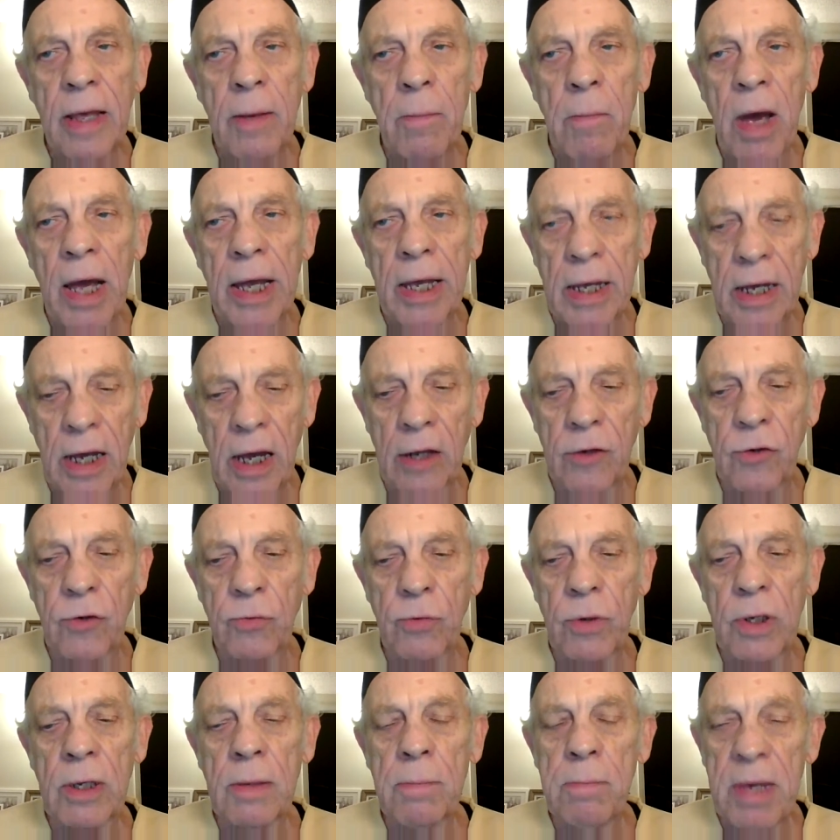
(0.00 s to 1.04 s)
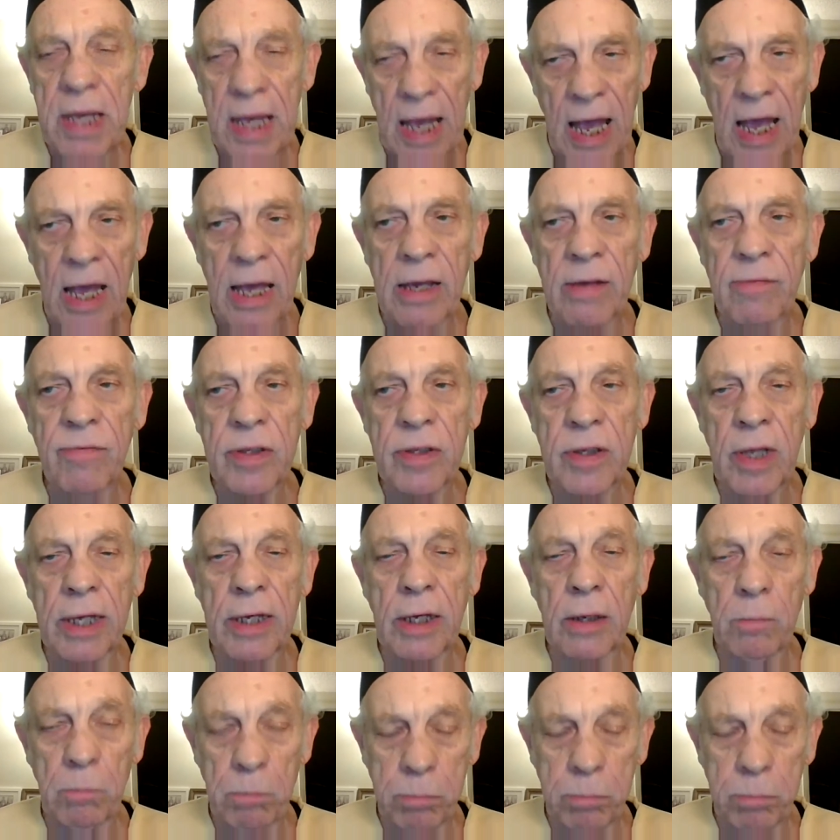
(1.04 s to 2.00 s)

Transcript: that my country behaves like a